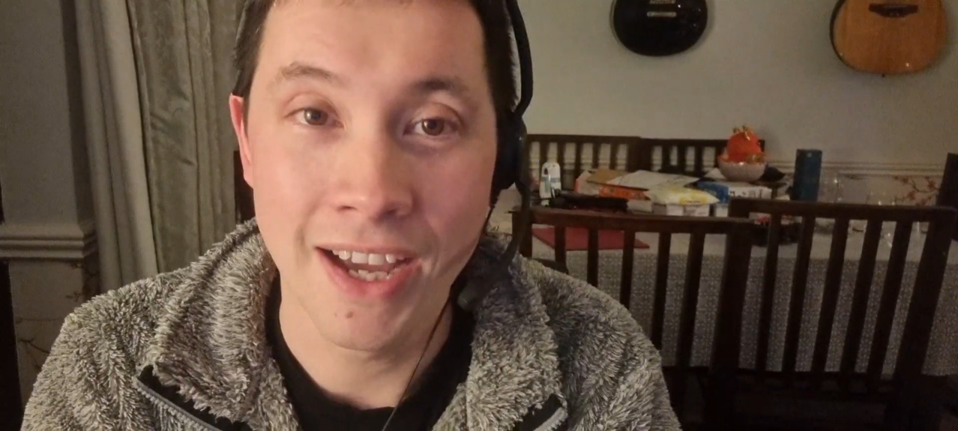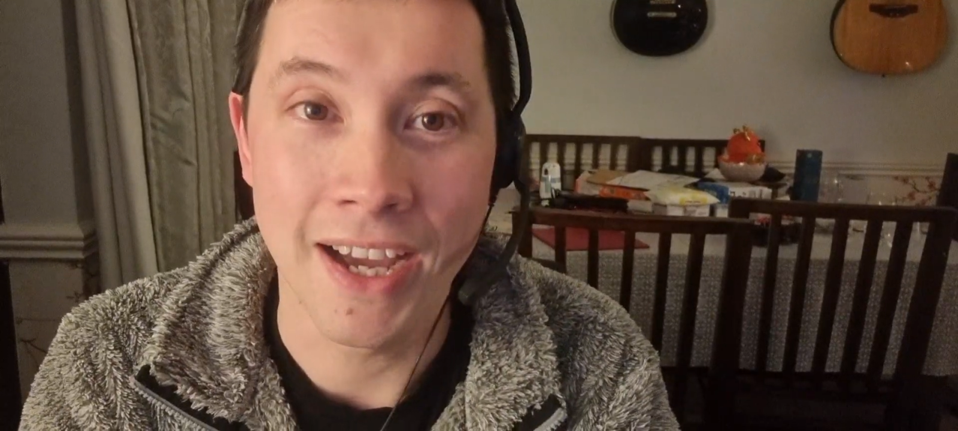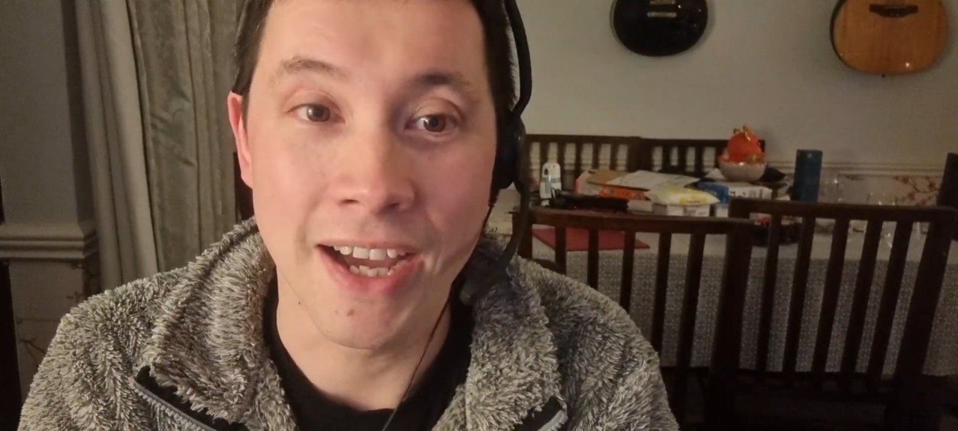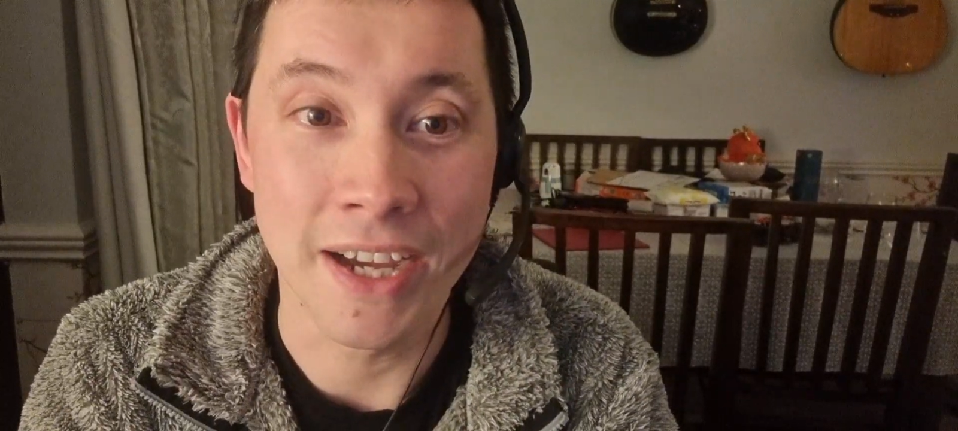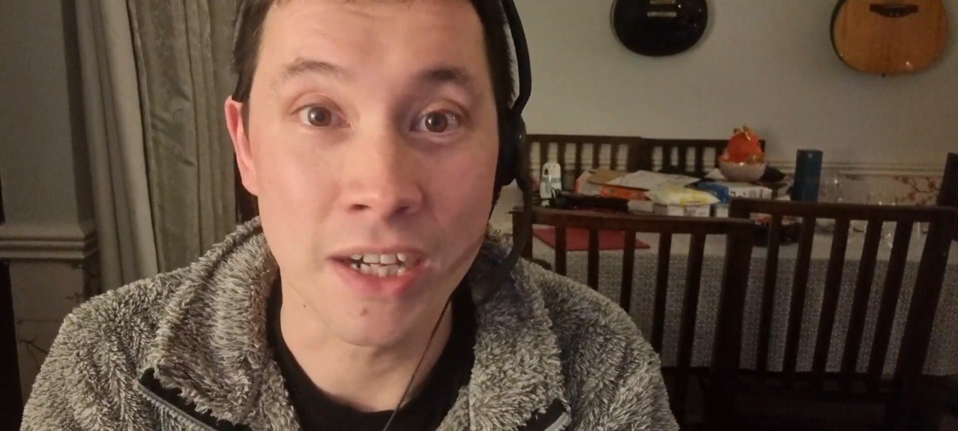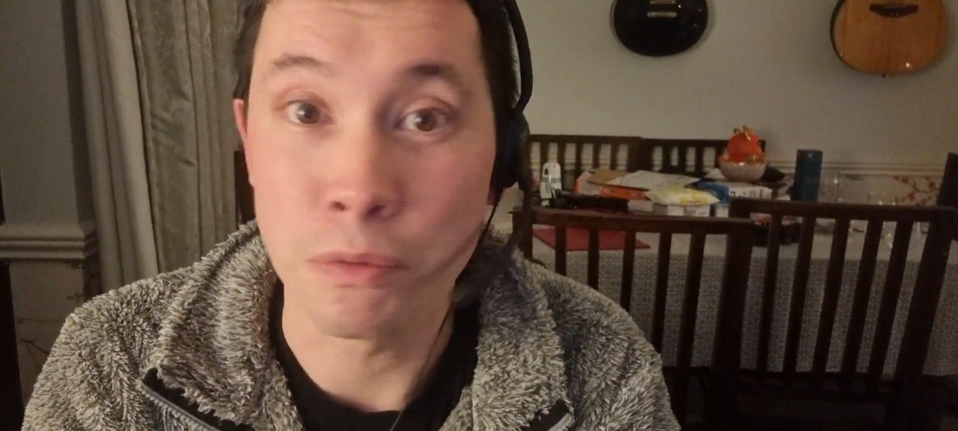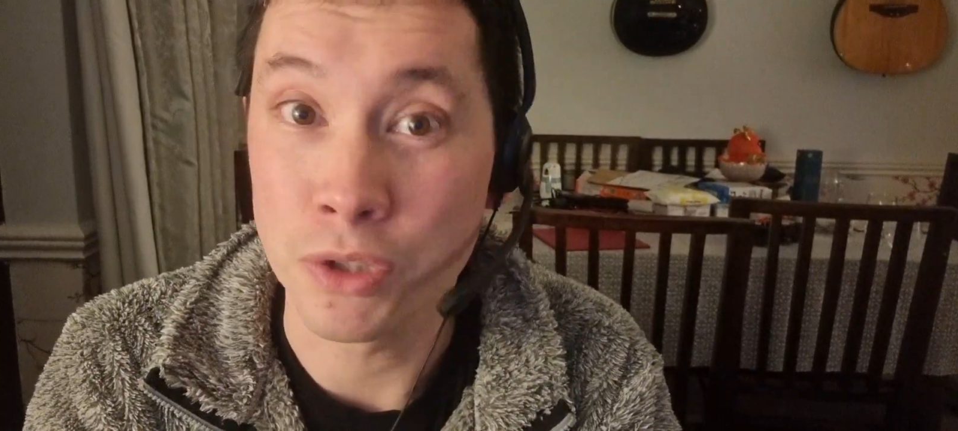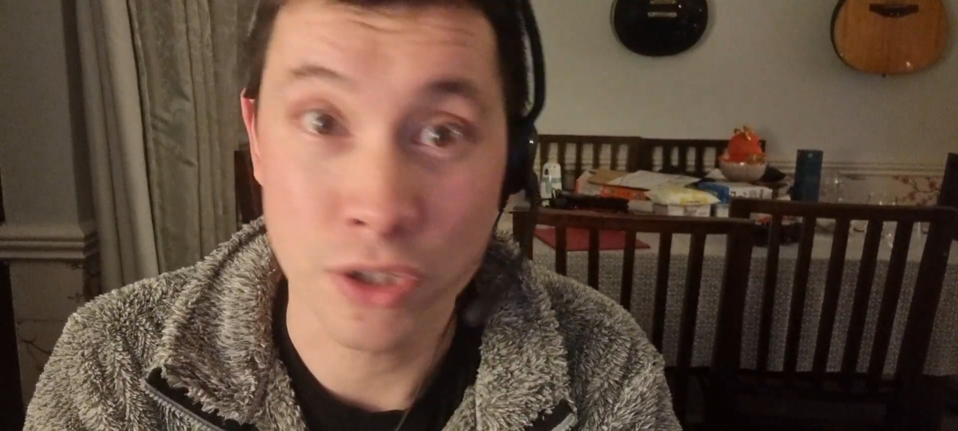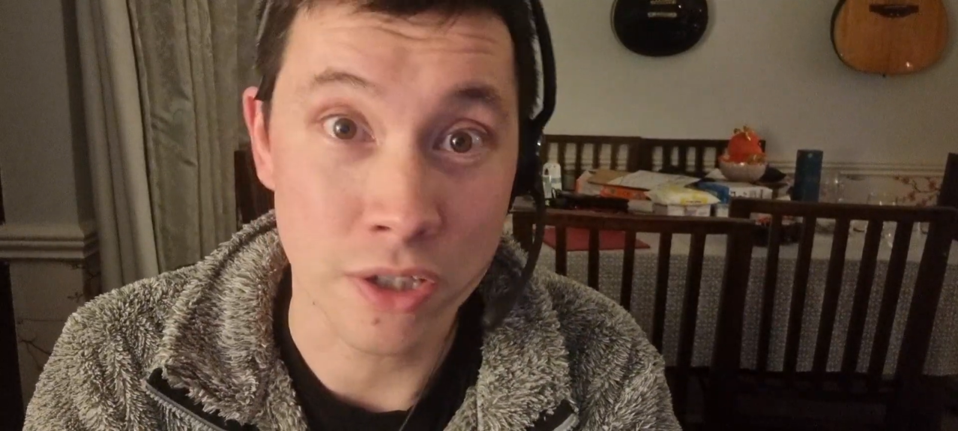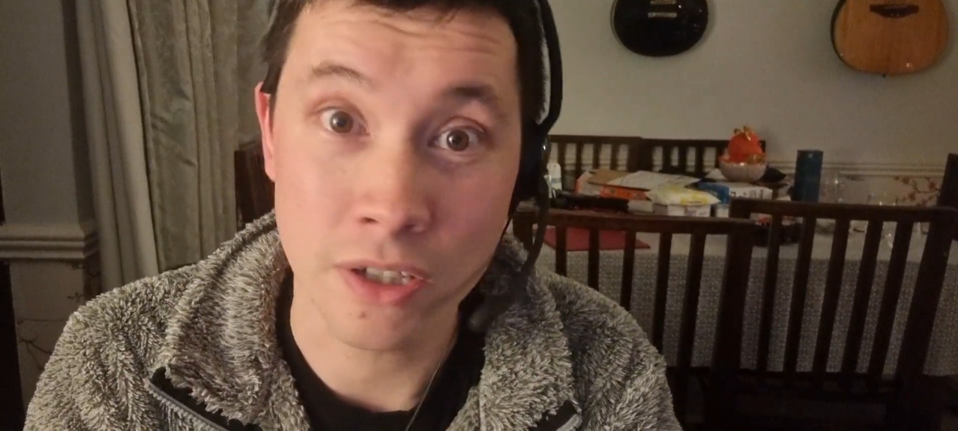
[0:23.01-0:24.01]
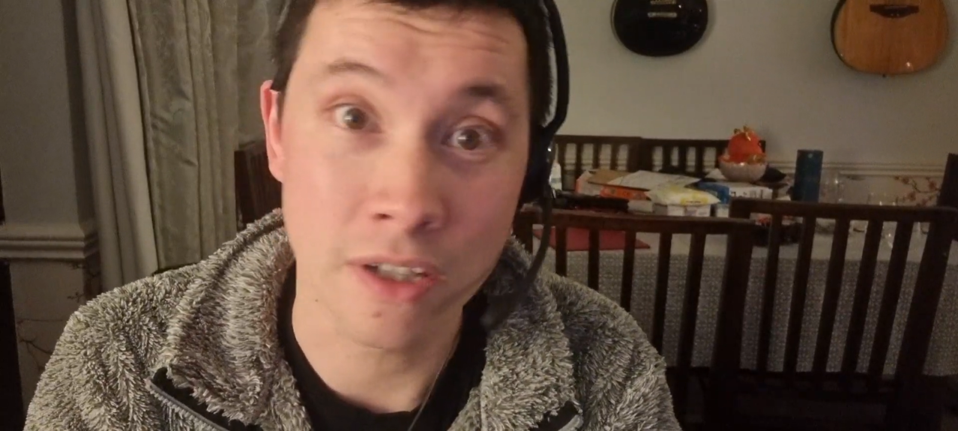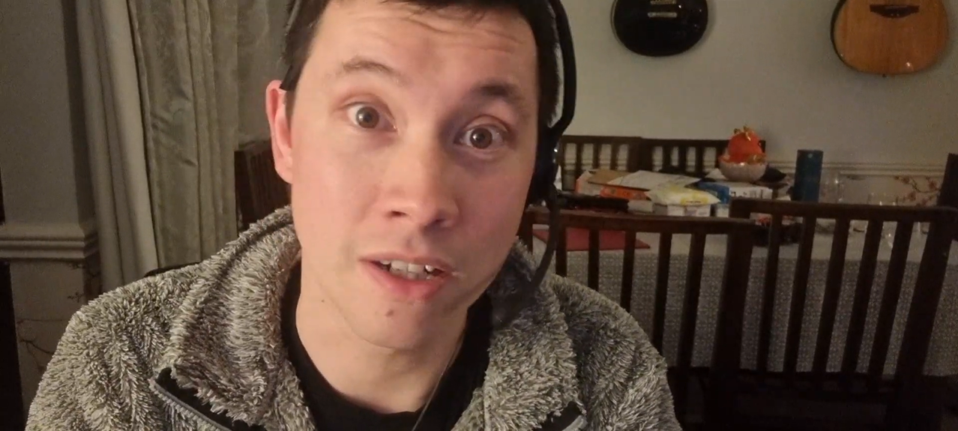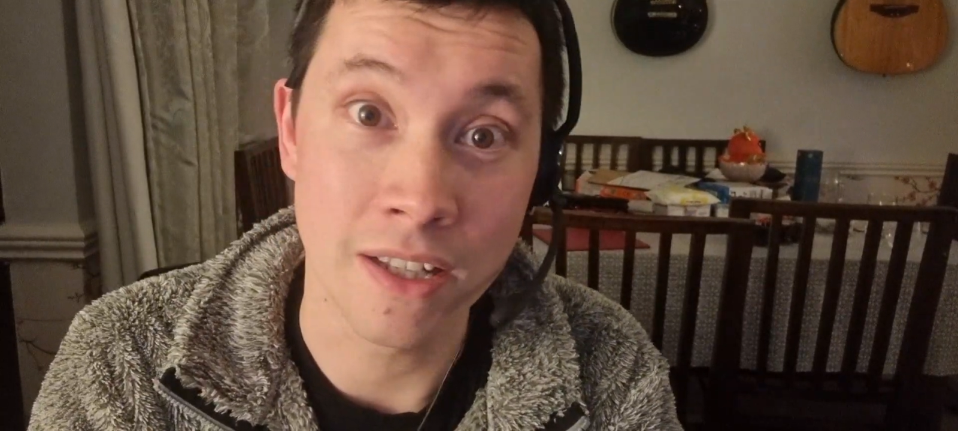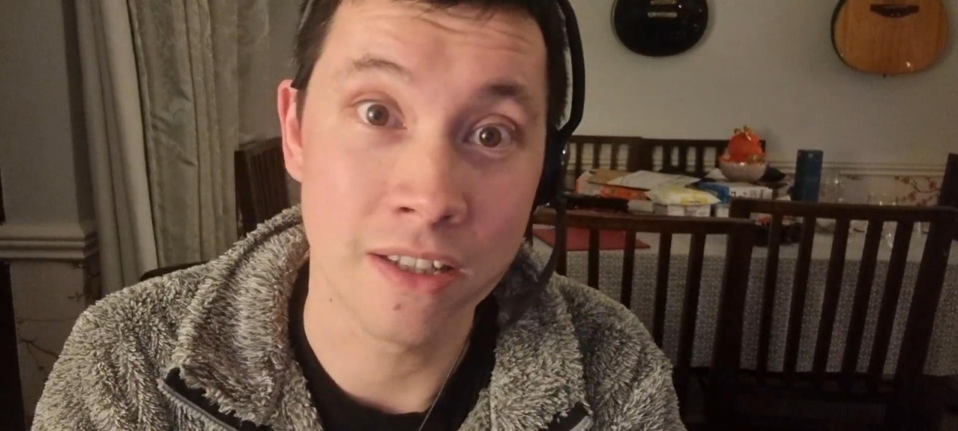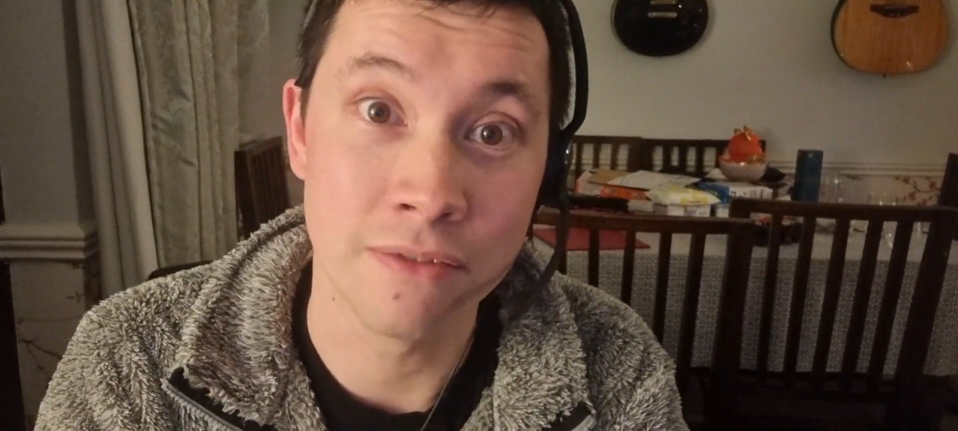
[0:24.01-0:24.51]
I was just going to
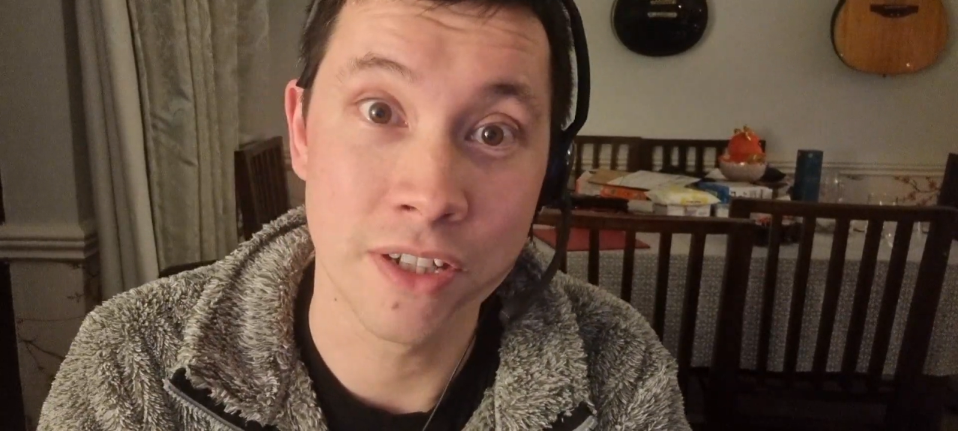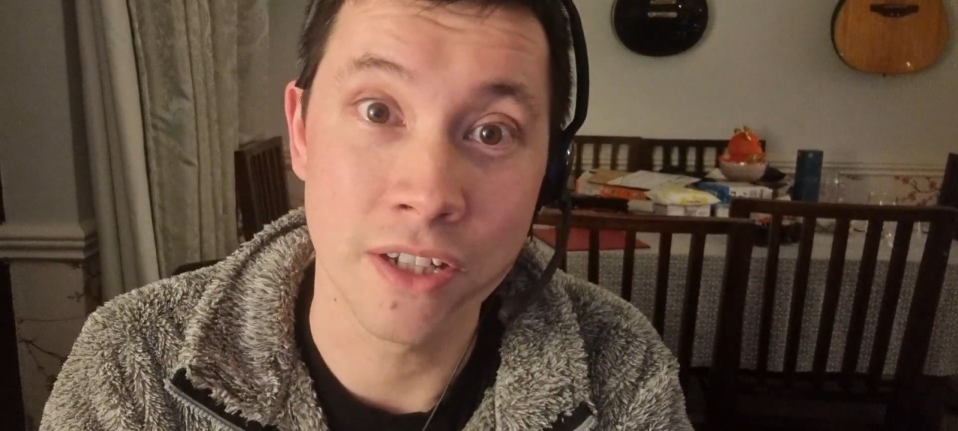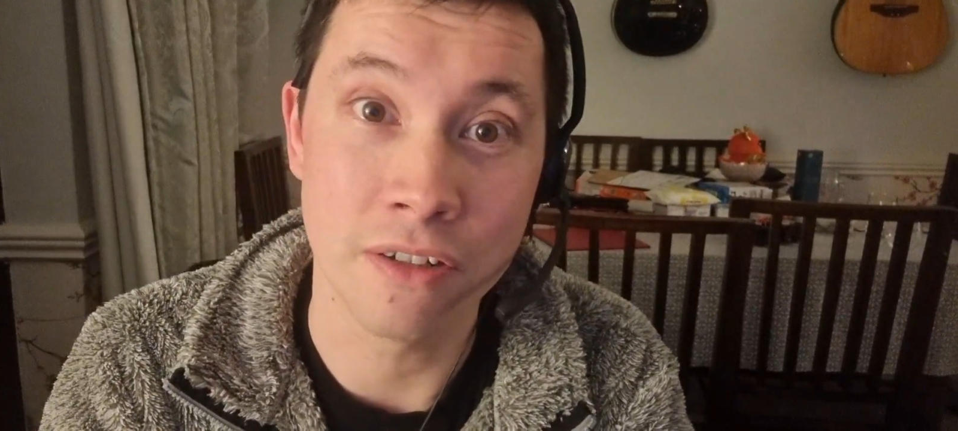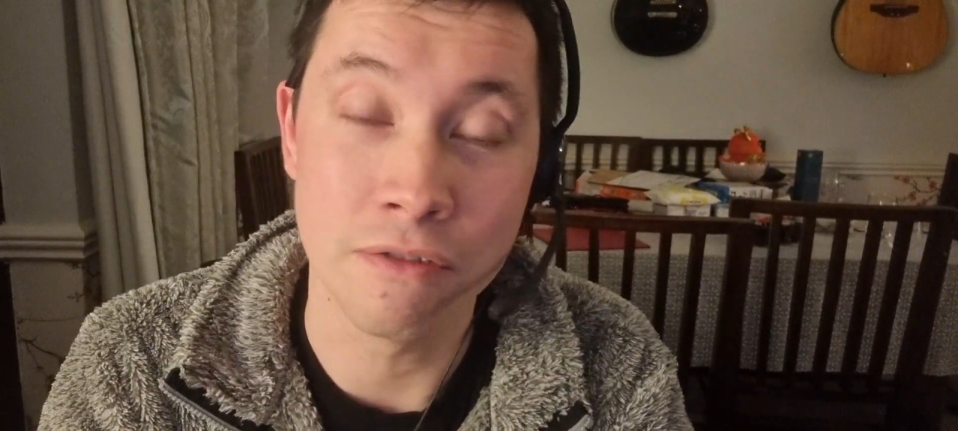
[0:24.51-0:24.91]
let the video